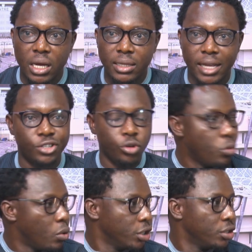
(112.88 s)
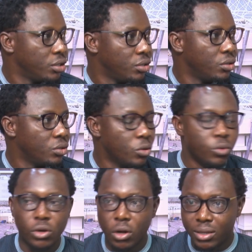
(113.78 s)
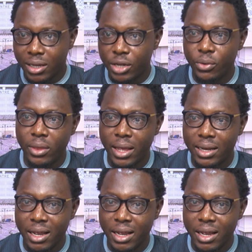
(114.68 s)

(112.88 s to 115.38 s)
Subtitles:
there's no one who will not tell you that